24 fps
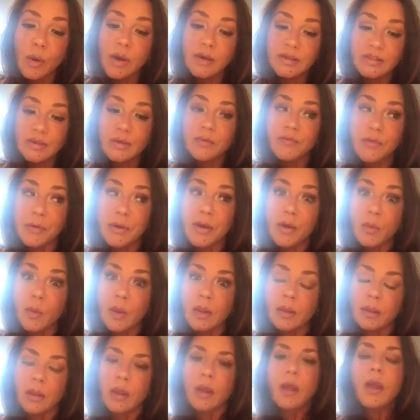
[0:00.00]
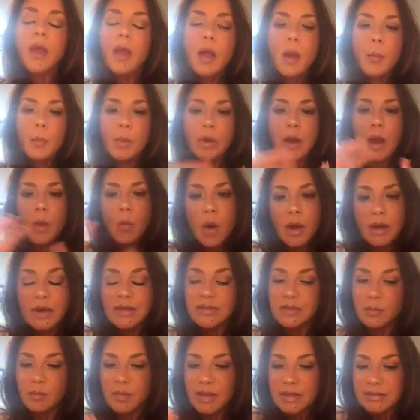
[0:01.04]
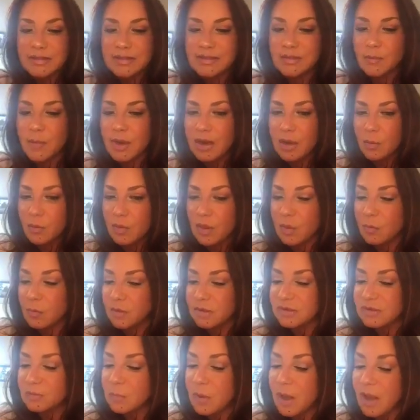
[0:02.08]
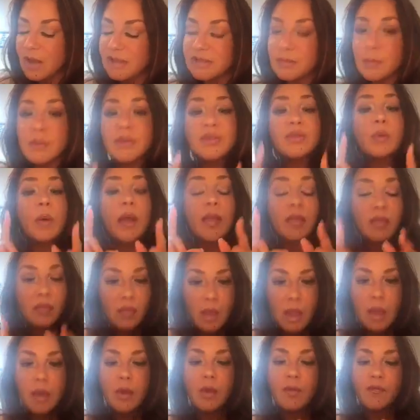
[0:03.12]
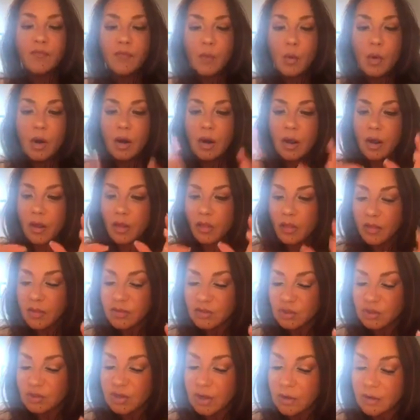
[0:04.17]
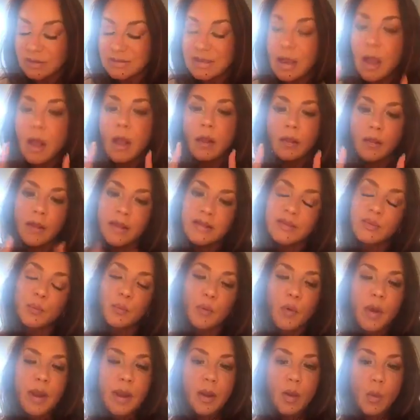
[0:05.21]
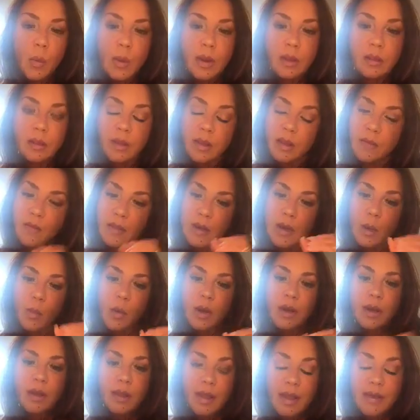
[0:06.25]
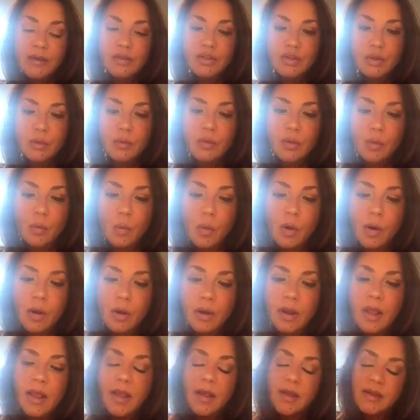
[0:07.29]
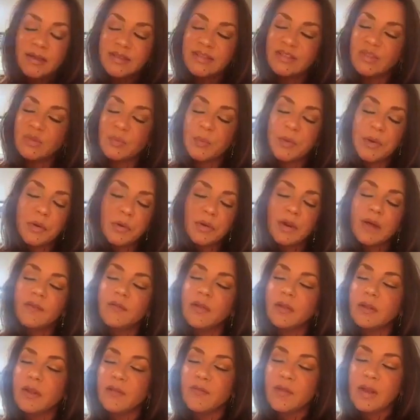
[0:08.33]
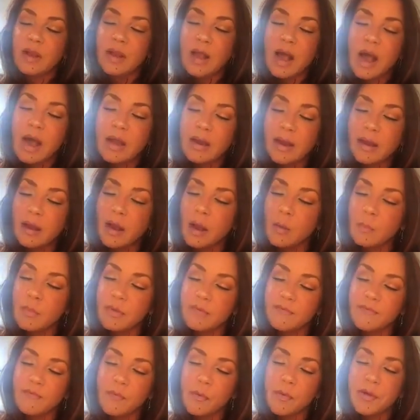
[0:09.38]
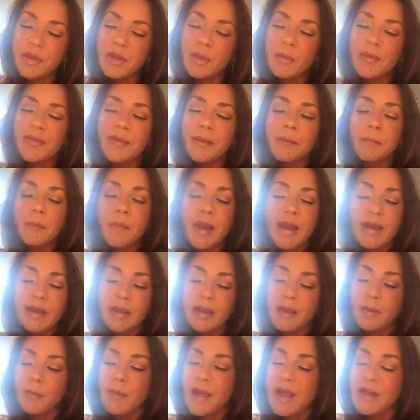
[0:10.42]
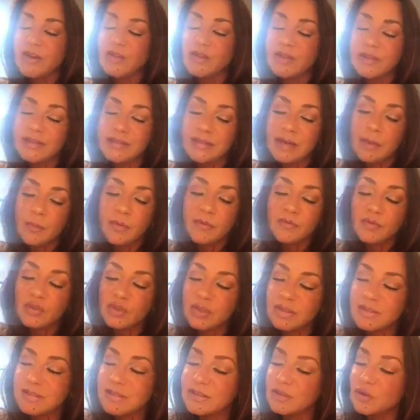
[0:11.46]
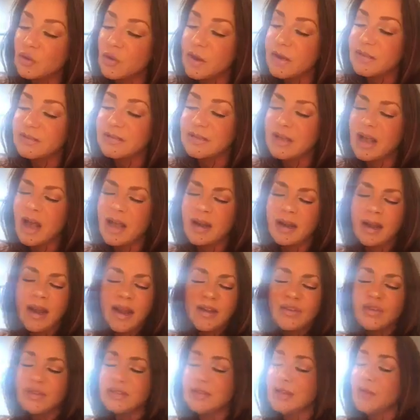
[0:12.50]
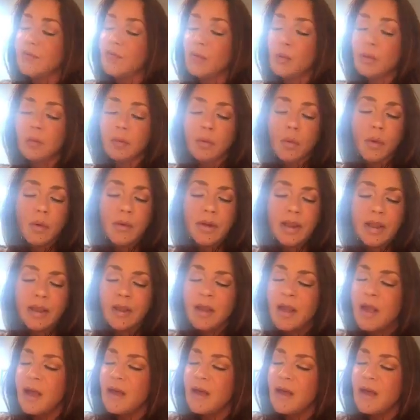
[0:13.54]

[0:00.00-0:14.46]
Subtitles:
are too very quickly. But I wanted to bless as many people as possible, so I thank you for the shares. Let's pray quickly, and then I want to get to the word. Spirit of the living God, I come before you in the mighty and matchless name of Jesus Christ, God, and I just give you glory.